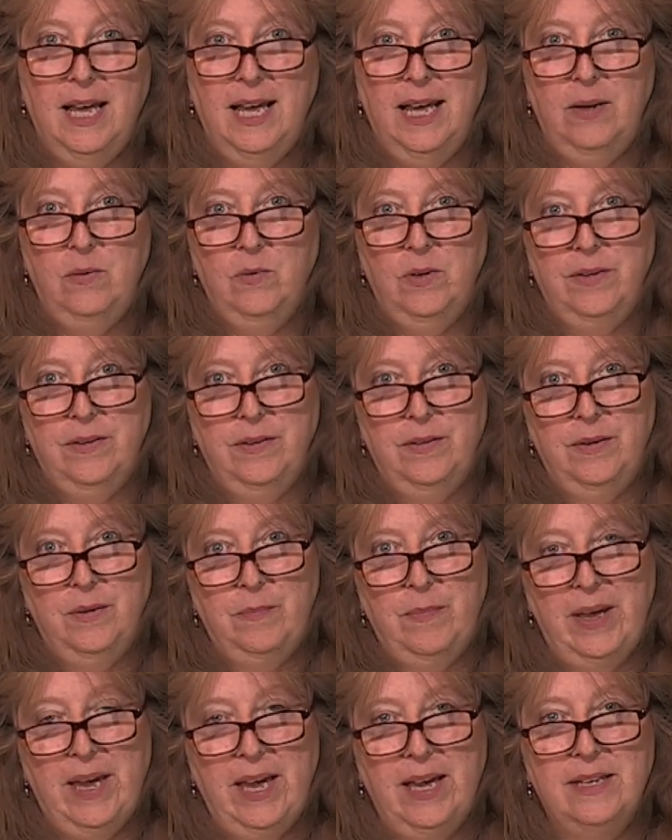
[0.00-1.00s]
and whether they're
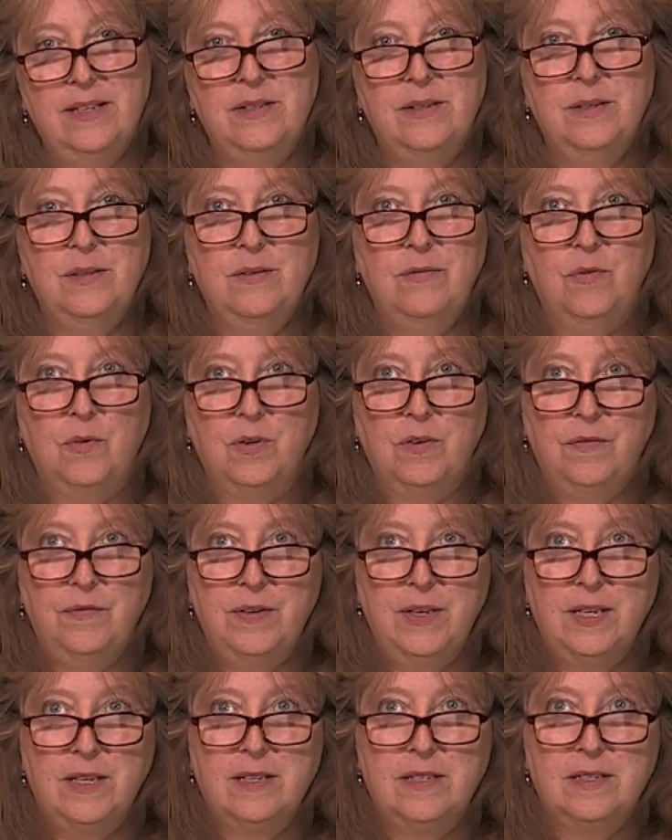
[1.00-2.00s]
passive or
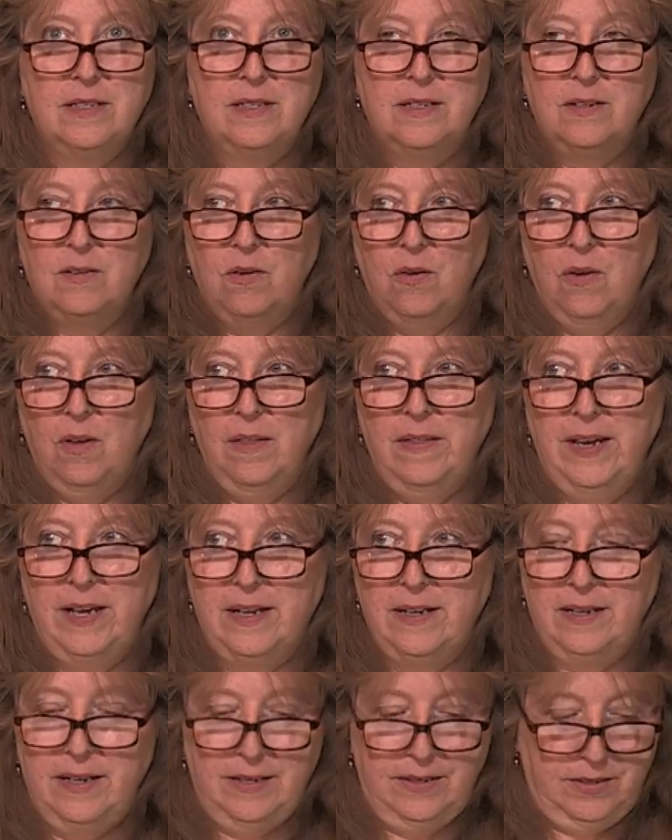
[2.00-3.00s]
fixed, all
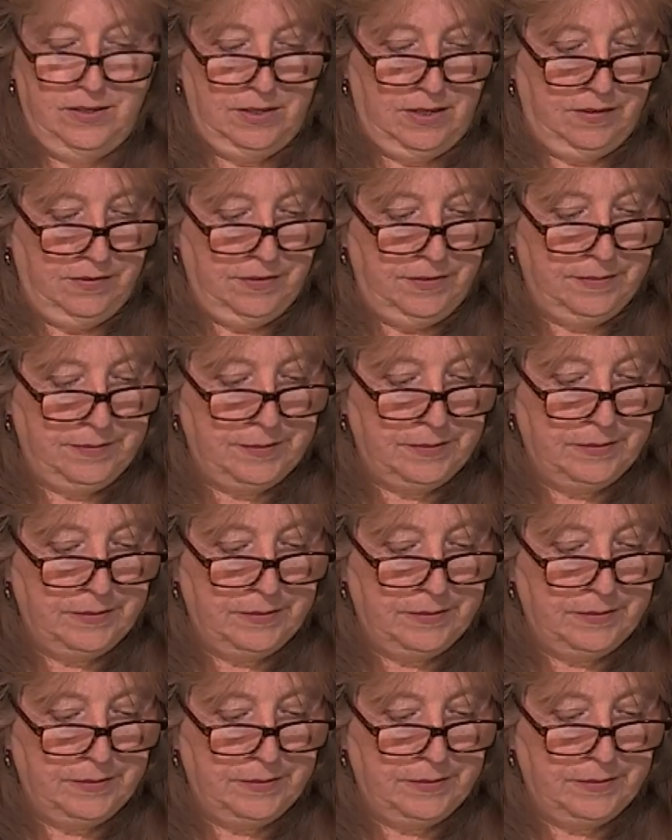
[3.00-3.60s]
that kind of stuff.